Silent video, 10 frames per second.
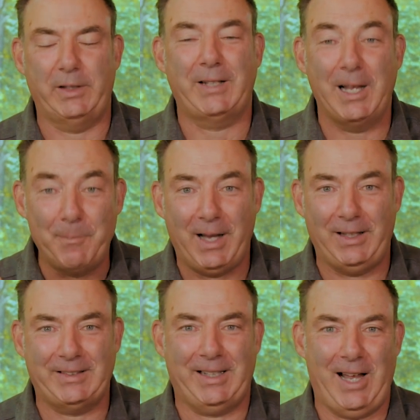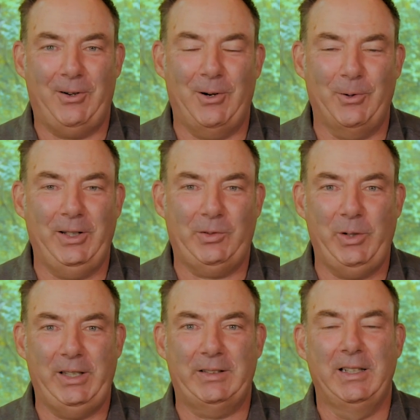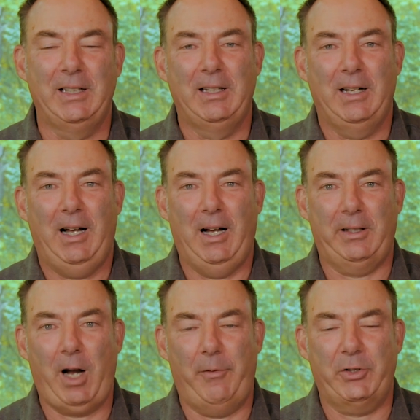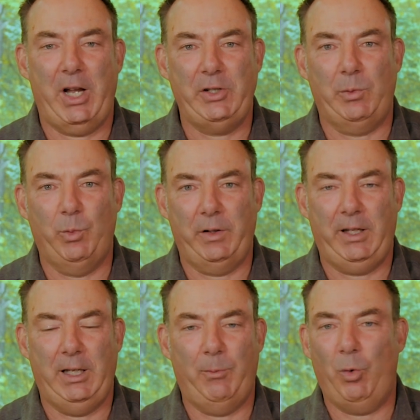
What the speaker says: minutes together on this week's conversation with him.